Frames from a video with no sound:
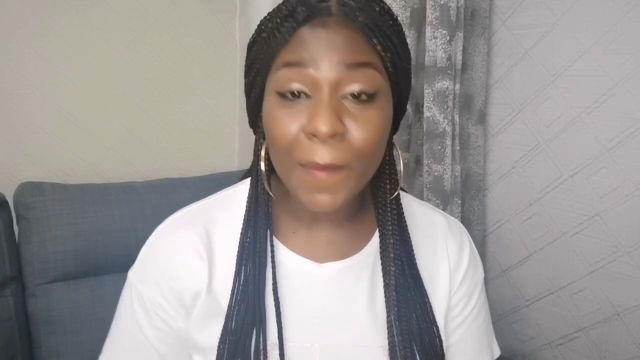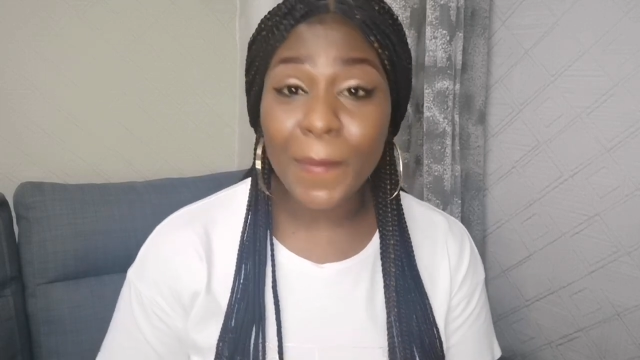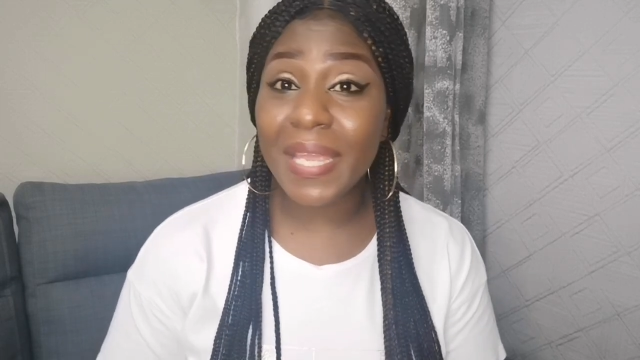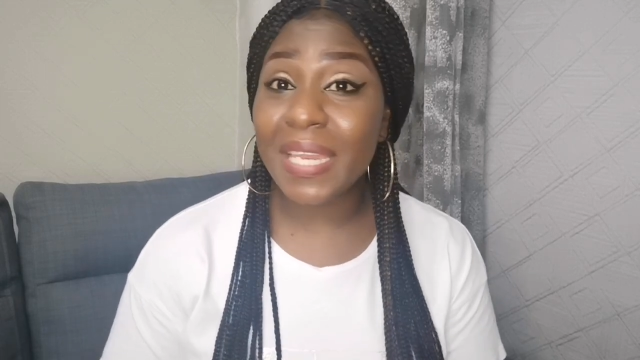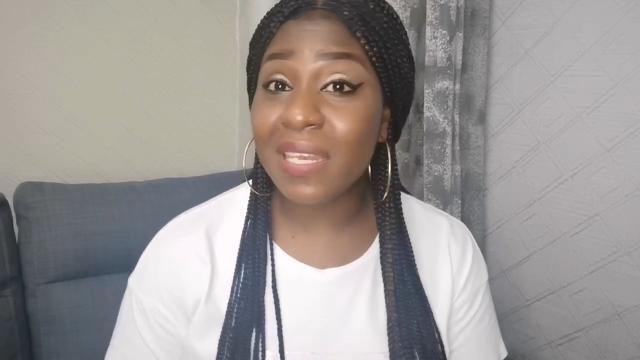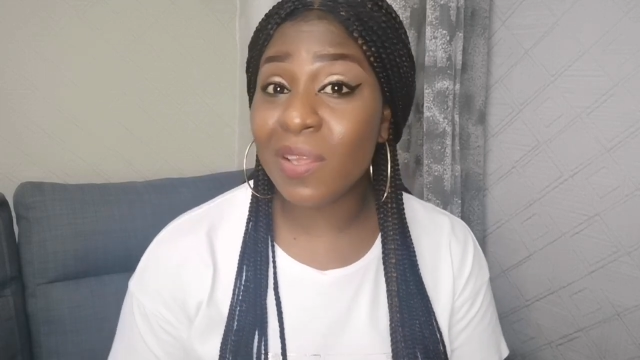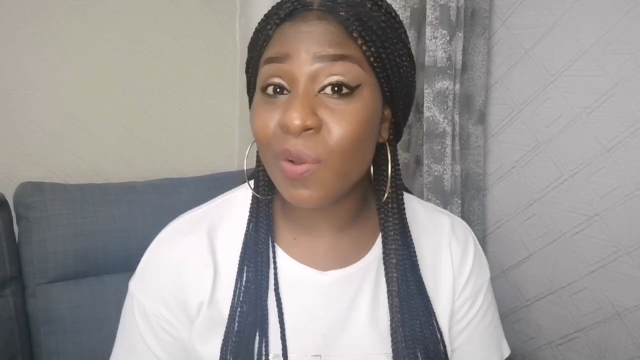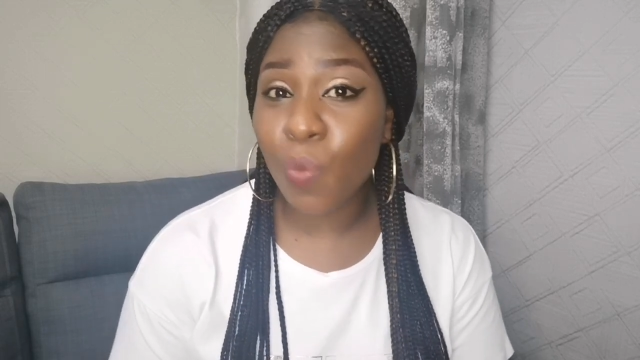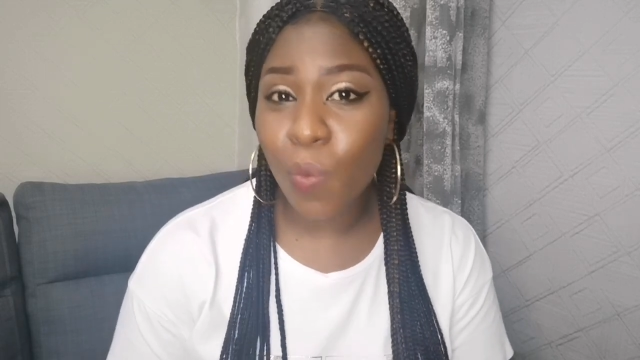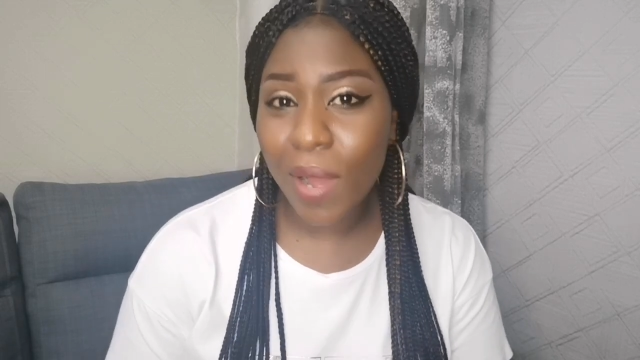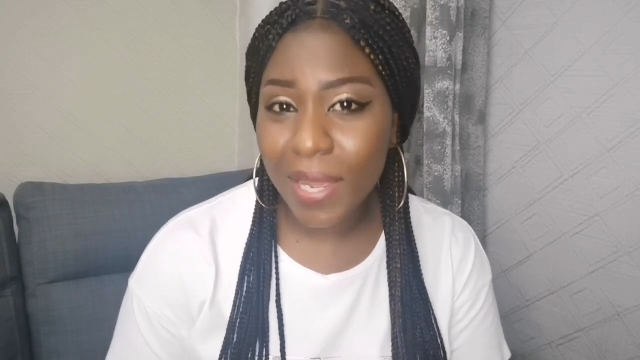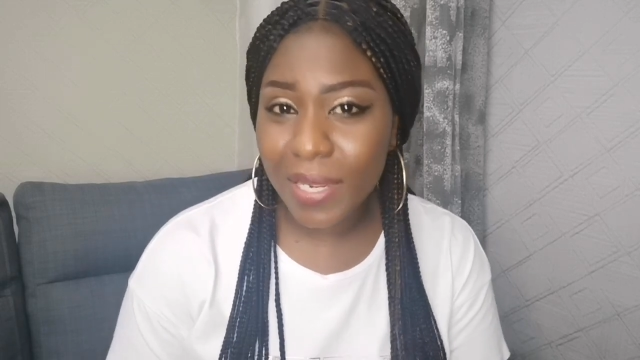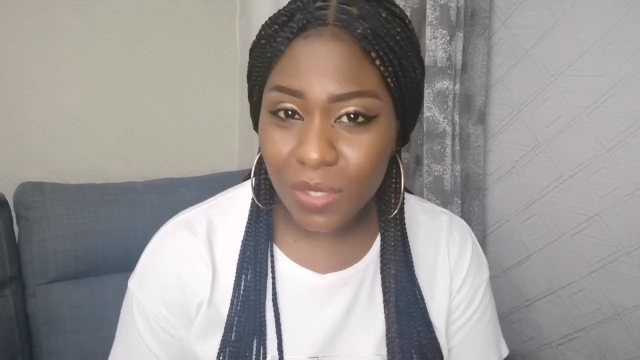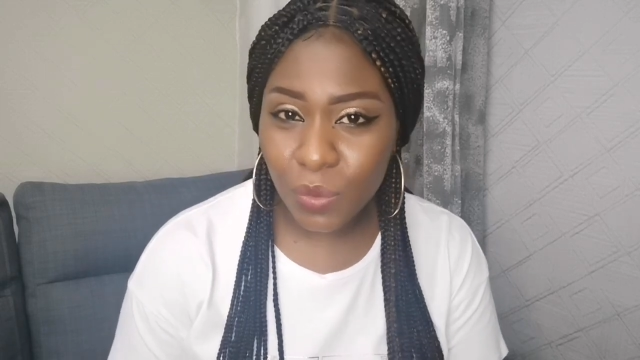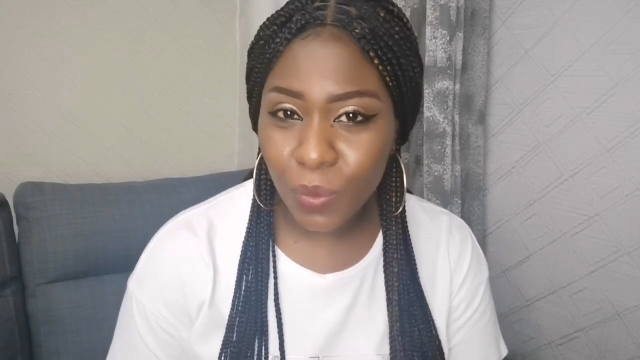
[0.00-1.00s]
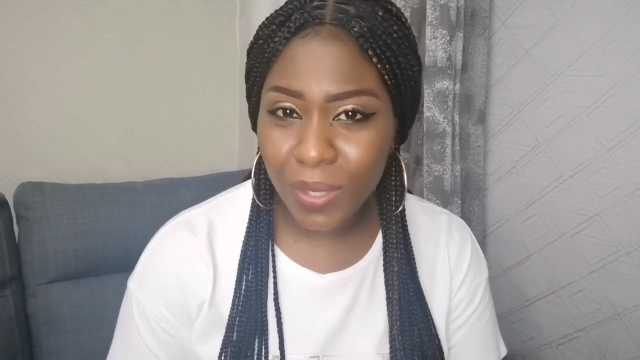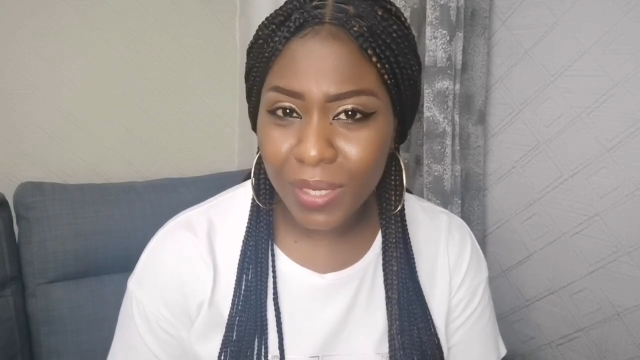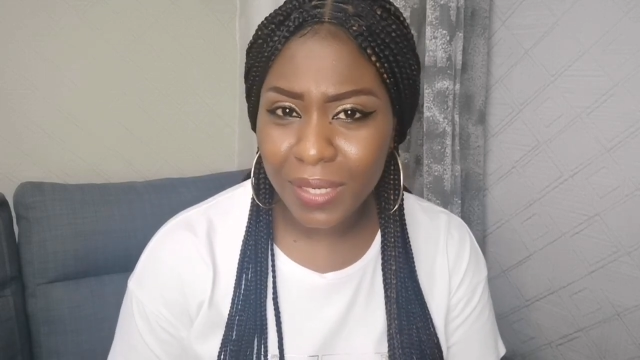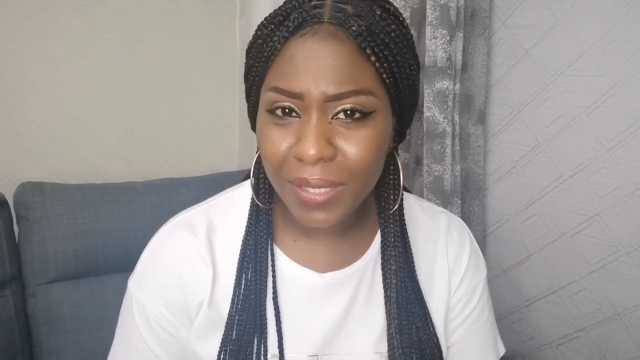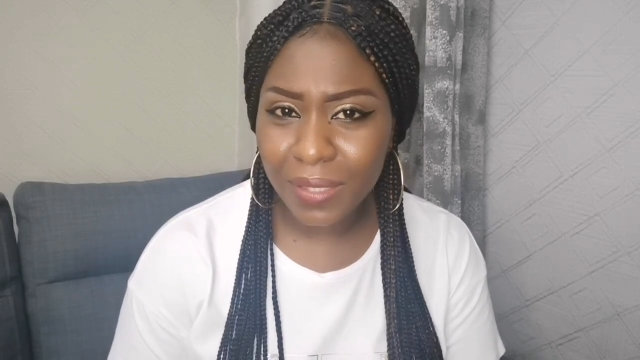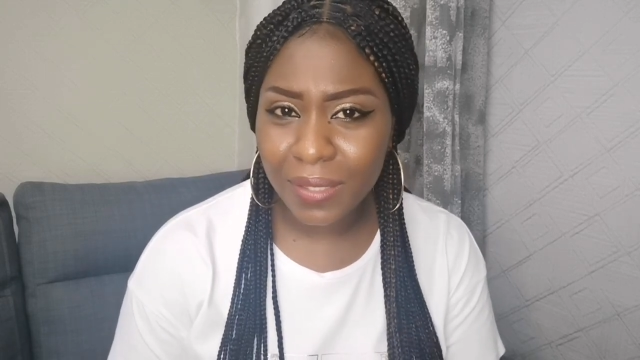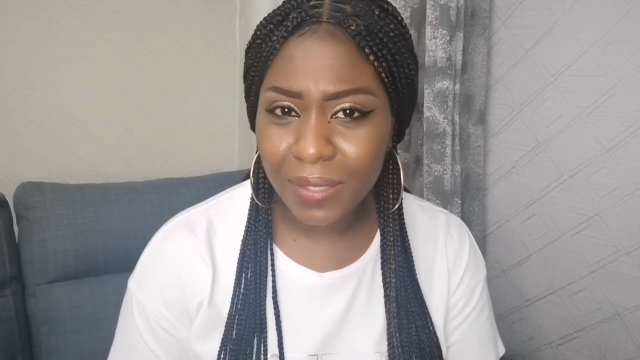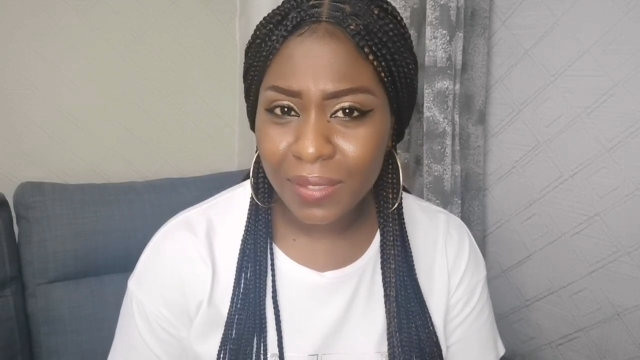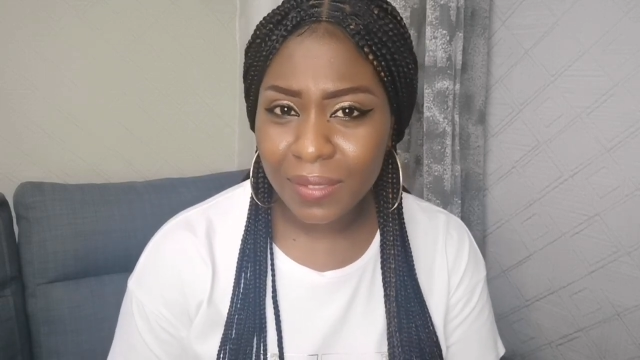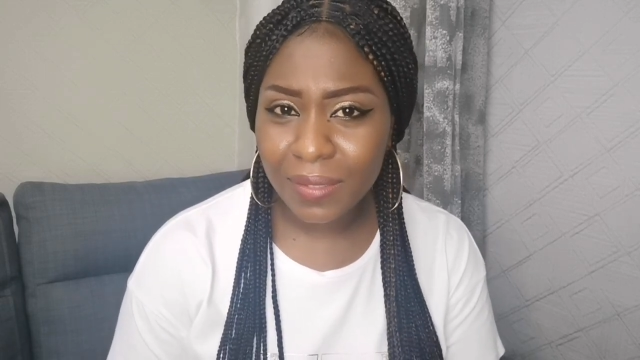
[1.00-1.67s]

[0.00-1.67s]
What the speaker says: be it the white wedding,